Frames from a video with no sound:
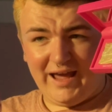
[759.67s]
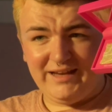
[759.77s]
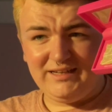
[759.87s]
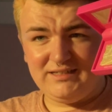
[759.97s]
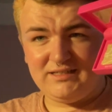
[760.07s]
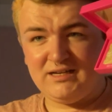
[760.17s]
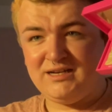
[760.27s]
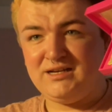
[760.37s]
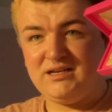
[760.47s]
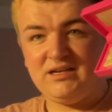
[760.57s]
8,
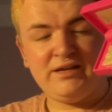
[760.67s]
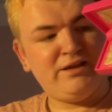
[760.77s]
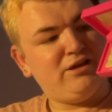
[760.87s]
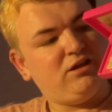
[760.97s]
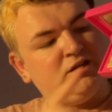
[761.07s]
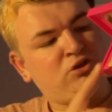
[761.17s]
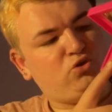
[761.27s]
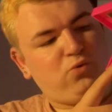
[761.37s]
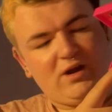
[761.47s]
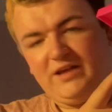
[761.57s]

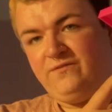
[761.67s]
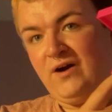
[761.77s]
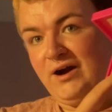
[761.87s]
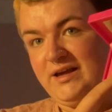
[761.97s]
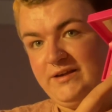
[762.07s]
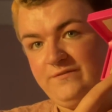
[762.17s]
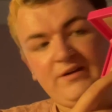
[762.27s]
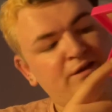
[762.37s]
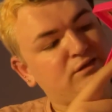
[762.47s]
25,